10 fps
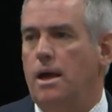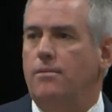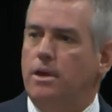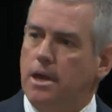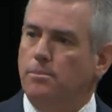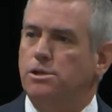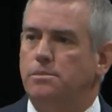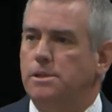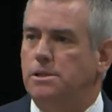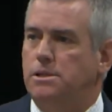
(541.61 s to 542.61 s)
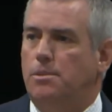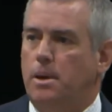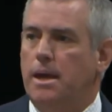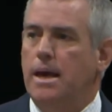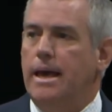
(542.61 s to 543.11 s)
If he comes to
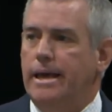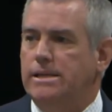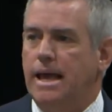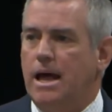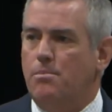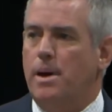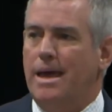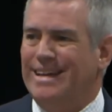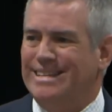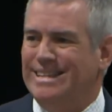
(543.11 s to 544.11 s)
Mississippi, he's got to pay an